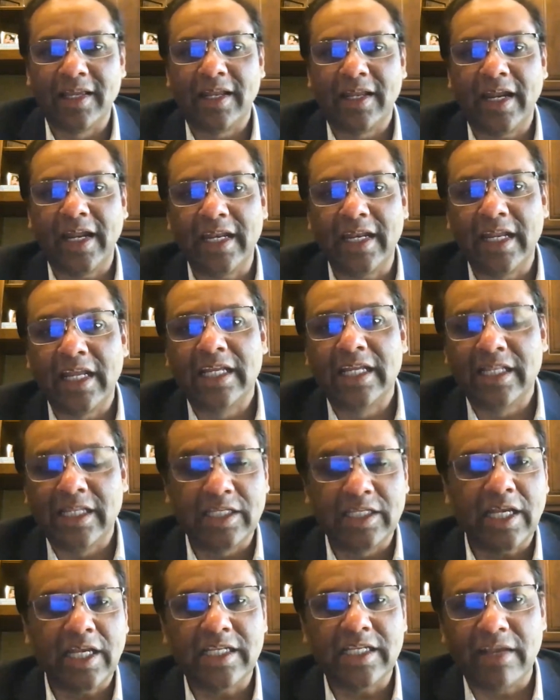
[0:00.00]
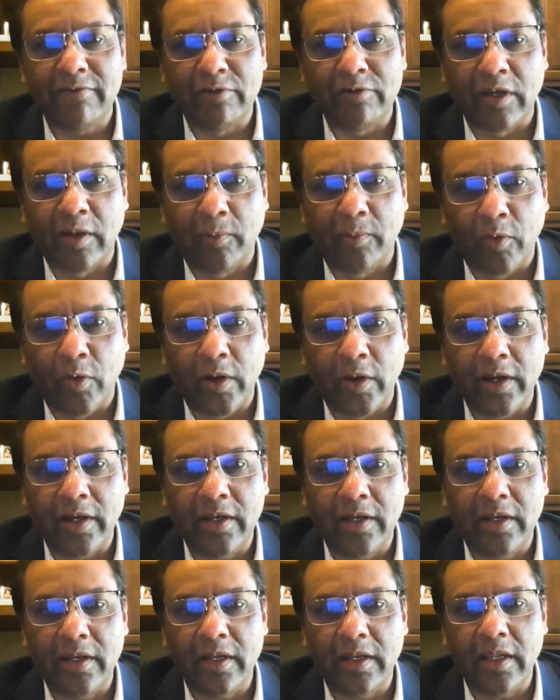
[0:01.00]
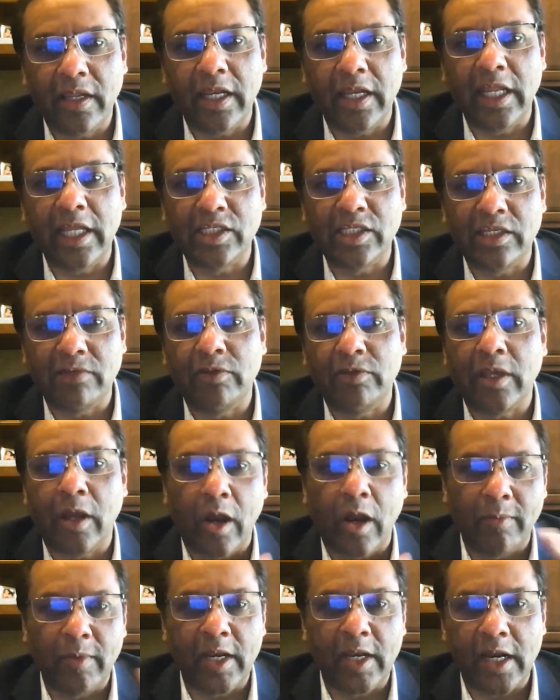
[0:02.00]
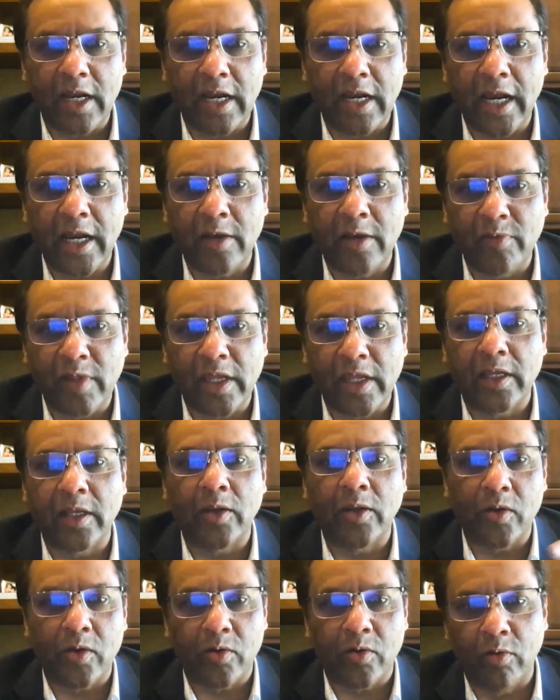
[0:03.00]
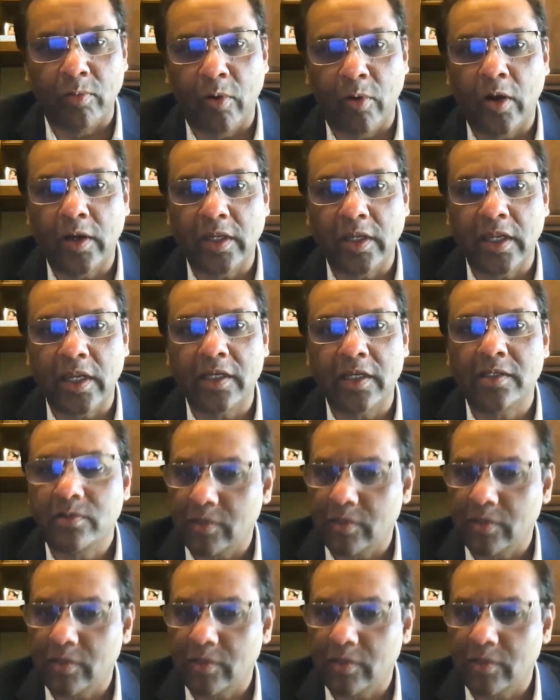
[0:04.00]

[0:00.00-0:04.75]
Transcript: right? These guys haven't deployed an AGV, automated guided vehicle, or a robot yet.